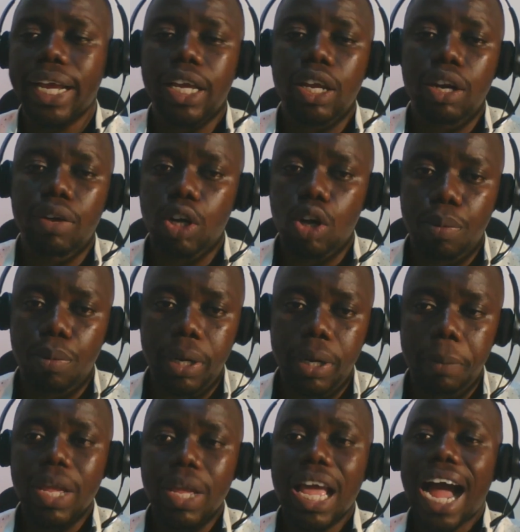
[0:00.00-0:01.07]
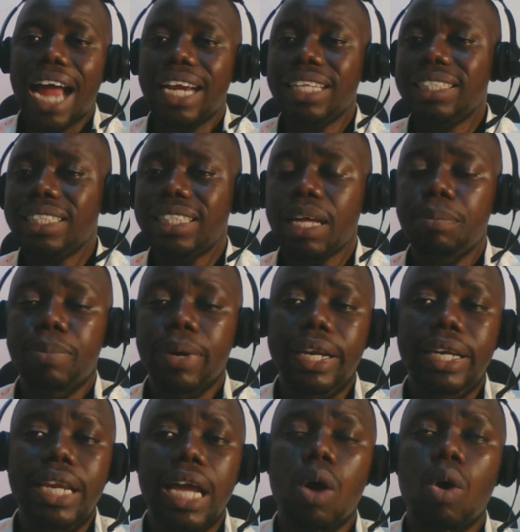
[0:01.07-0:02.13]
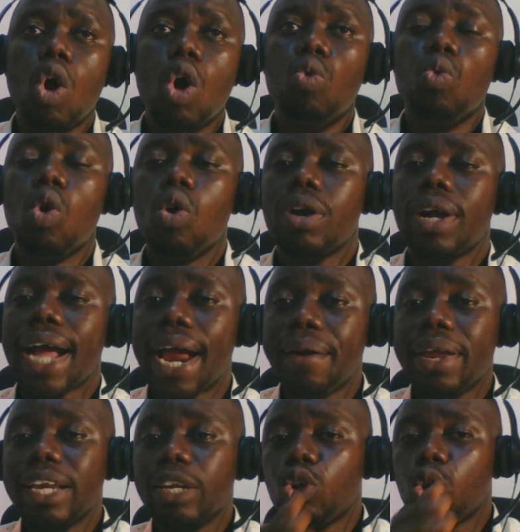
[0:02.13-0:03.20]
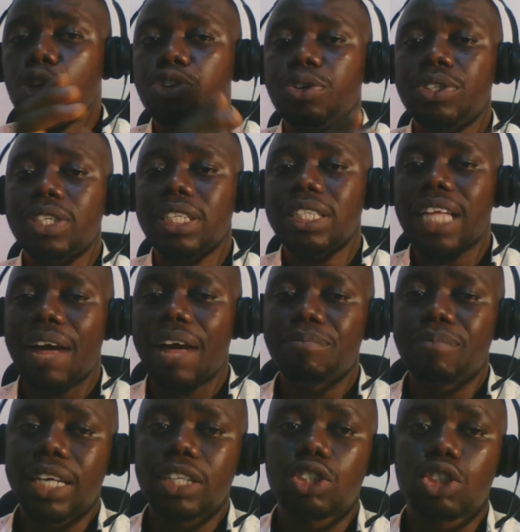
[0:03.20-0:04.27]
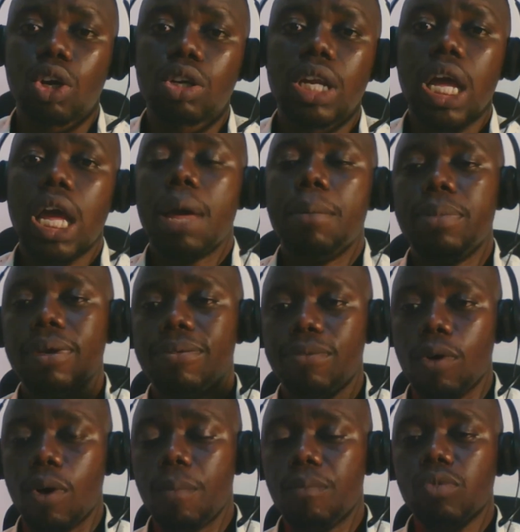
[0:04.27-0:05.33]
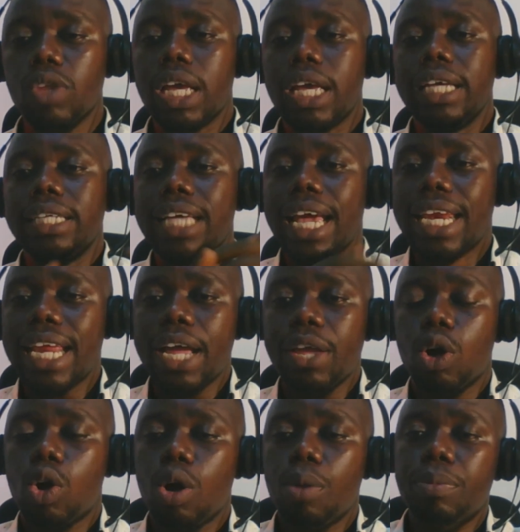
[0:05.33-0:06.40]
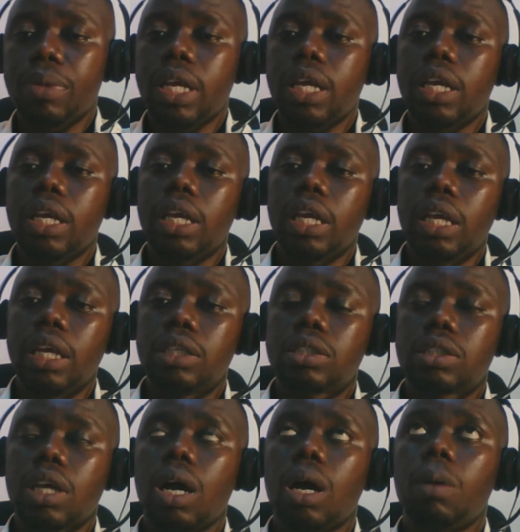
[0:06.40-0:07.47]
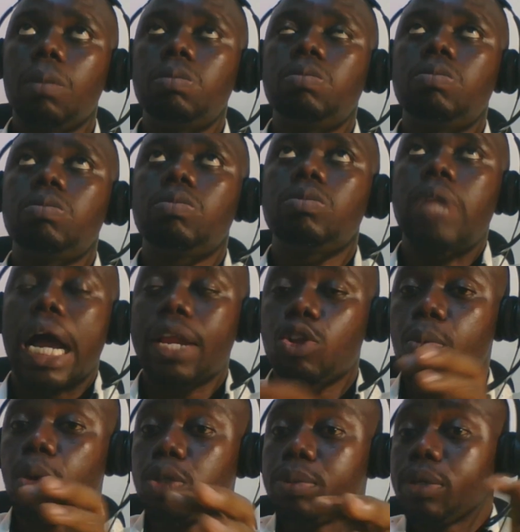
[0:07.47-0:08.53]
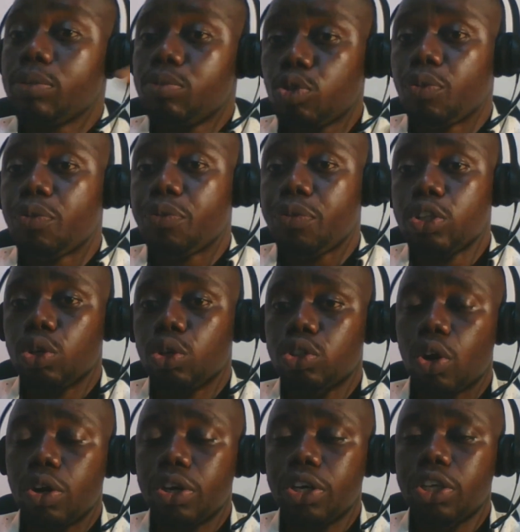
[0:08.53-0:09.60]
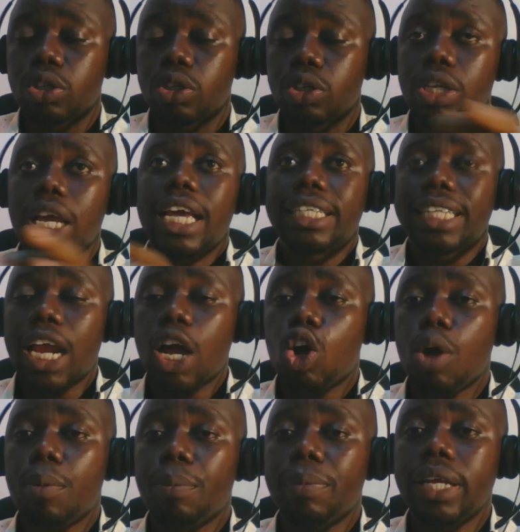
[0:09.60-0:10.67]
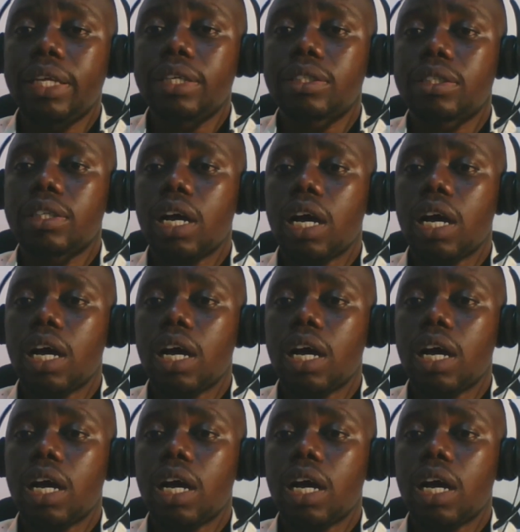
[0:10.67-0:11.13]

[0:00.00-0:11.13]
off the company, and this detailed breakdown will carry those reasons I've mentioned before. It's either your company is and you must be able to fulfill those conditions. It's either your company is